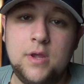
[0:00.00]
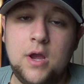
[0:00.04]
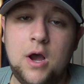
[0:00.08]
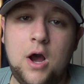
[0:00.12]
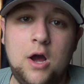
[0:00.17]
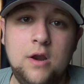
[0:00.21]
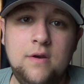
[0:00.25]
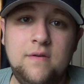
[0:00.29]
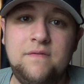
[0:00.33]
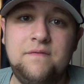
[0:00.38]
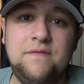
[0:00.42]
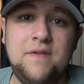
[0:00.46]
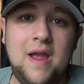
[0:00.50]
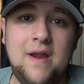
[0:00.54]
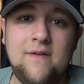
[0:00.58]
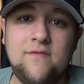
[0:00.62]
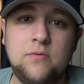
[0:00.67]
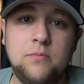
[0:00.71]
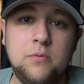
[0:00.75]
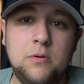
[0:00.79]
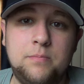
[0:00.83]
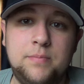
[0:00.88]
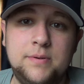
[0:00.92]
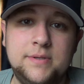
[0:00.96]

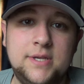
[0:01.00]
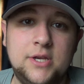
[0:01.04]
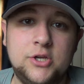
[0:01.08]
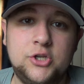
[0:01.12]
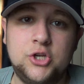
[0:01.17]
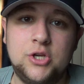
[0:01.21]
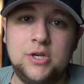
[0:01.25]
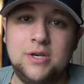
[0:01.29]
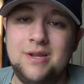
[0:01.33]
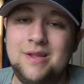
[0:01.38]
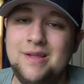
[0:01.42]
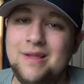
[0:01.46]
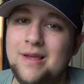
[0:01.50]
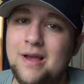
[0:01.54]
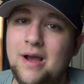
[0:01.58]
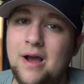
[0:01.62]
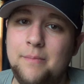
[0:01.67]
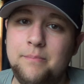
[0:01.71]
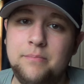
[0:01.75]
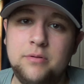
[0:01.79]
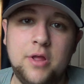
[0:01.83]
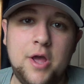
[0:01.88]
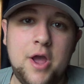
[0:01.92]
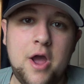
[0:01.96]
unfavorable position,
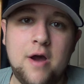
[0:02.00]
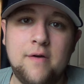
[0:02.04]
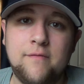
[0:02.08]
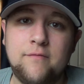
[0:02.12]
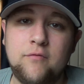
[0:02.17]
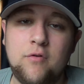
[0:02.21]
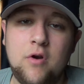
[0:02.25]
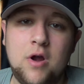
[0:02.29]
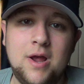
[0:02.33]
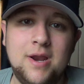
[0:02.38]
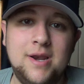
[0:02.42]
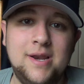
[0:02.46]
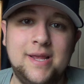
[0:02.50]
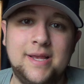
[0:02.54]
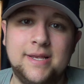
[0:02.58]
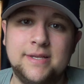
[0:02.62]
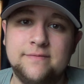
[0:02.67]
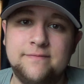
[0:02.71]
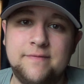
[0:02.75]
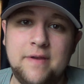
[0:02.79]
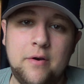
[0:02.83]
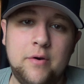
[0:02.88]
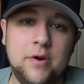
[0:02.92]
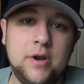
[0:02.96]
a playoff run
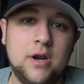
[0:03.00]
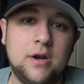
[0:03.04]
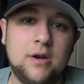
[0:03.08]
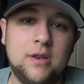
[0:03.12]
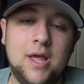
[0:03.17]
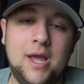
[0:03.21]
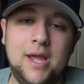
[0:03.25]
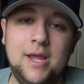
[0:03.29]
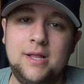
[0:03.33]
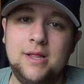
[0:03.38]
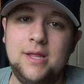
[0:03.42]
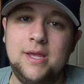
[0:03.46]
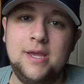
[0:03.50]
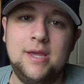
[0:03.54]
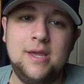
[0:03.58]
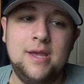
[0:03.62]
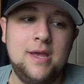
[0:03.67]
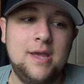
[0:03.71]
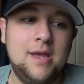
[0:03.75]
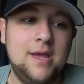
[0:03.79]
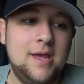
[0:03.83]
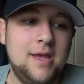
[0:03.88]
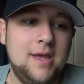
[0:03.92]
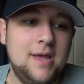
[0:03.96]
is very unlikely,
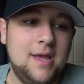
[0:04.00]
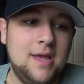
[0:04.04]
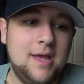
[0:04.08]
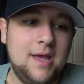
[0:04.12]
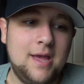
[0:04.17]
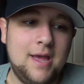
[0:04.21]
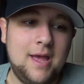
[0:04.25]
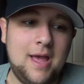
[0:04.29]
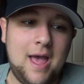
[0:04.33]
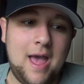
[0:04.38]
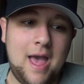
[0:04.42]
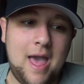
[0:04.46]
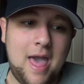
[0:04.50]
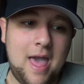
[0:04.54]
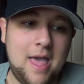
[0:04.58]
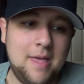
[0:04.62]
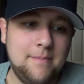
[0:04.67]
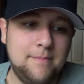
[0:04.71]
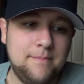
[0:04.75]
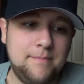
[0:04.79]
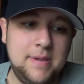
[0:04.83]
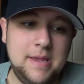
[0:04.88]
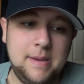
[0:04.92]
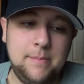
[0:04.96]

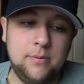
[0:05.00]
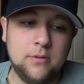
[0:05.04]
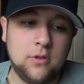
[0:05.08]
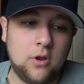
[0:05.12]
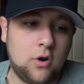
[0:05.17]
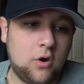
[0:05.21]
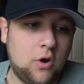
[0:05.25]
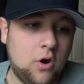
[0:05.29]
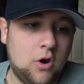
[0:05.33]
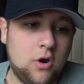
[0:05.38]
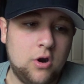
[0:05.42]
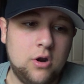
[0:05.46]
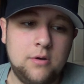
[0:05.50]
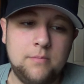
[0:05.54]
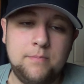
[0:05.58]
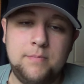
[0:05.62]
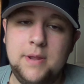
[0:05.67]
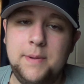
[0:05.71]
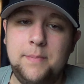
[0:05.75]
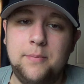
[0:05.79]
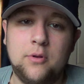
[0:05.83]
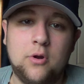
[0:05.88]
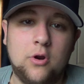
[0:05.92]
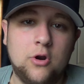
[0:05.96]
people are hurt,
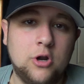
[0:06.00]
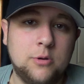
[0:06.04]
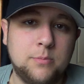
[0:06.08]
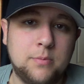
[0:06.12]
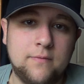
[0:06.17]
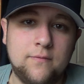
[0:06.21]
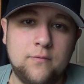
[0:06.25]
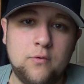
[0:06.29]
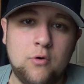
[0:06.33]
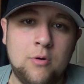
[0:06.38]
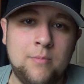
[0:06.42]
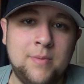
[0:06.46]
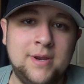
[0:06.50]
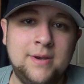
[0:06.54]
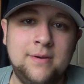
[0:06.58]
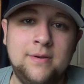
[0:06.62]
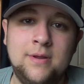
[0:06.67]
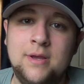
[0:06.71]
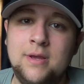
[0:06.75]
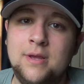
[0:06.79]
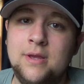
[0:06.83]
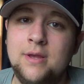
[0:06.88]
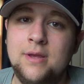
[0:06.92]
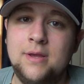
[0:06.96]
people are underperforming,
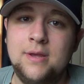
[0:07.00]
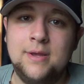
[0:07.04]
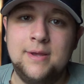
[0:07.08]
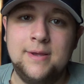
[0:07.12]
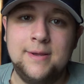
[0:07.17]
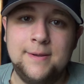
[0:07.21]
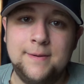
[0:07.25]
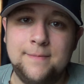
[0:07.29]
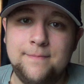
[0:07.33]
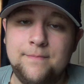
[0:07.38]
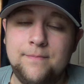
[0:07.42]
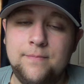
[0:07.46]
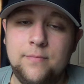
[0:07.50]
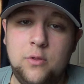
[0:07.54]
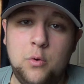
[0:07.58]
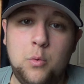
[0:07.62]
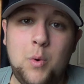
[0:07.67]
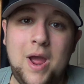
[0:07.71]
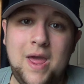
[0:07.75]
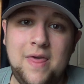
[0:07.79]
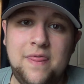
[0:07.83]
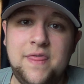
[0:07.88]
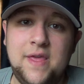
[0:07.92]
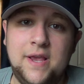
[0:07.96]
the
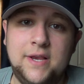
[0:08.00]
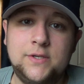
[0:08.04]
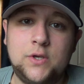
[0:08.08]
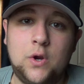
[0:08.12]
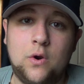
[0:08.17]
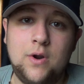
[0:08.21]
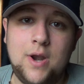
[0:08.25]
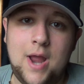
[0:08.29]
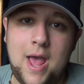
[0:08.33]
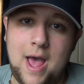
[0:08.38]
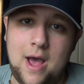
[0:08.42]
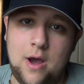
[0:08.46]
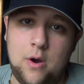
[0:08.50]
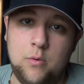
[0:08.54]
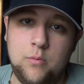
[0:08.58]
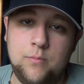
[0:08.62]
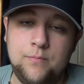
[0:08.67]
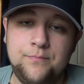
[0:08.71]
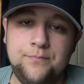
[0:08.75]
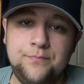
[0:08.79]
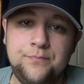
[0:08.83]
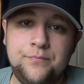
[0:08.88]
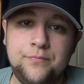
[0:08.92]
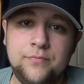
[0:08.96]
way things are now,
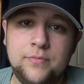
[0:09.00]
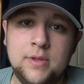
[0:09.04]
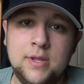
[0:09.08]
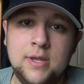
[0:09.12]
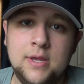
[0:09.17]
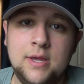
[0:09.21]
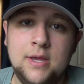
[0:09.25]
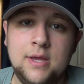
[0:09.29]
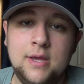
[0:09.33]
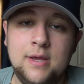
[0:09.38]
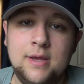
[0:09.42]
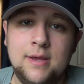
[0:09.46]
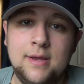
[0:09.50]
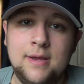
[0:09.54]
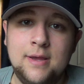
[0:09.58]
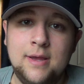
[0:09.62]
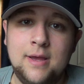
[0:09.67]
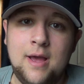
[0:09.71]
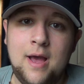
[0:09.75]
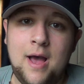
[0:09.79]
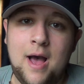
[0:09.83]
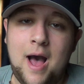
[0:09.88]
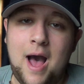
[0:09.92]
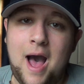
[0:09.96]

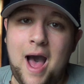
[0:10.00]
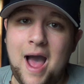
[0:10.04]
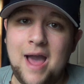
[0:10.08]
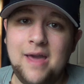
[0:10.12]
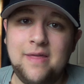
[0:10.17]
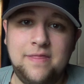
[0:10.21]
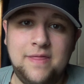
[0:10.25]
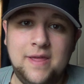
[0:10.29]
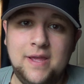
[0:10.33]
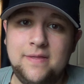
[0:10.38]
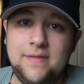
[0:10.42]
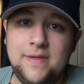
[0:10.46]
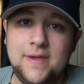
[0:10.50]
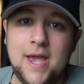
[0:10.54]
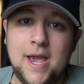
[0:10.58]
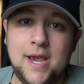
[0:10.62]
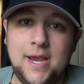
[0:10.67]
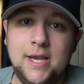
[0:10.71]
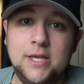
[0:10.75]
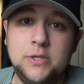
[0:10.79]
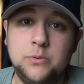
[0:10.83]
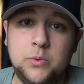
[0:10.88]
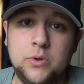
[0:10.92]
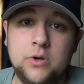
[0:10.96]
I think the
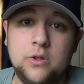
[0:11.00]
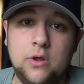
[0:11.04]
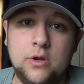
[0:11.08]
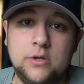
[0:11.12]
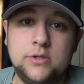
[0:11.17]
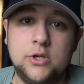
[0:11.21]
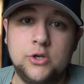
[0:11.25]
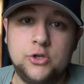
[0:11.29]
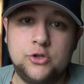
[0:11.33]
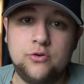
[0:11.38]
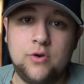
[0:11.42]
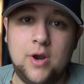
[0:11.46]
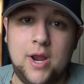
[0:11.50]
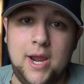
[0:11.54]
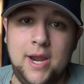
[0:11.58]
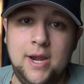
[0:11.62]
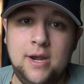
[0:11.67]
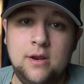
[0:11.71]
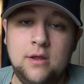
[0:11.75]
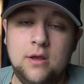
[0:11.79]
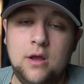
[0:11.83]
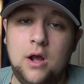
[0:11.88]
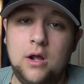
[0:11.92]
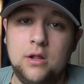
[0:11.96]
Yankees would look to
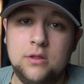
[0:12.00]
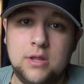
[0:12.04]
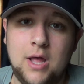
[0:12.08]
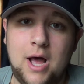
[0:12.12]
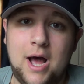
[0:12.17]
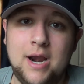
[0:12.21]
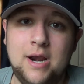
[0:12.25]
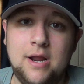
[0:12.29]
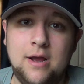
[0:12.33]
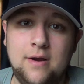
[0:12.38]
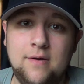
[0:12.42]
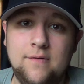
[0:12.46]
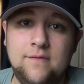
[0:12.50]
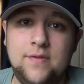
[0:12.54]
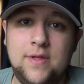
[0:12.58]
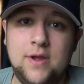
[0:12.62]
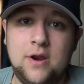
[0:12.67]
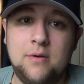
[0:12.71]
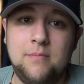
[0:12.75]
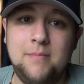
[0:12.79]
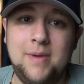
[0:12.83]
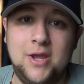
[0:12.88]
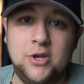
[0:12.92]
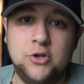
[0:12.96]
trade a lot of
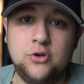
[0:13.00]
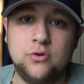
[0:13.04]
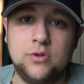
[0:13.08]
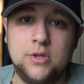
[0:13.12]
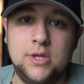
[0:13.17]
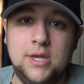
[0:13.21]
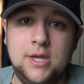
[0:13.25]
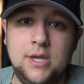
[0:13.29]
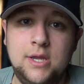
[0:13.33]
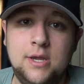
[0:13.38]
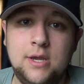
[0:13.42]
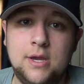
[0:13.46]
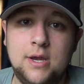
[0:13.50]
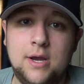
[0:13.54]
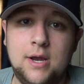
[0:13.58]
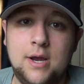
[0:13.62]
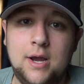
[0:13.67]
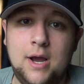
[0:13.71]
their major league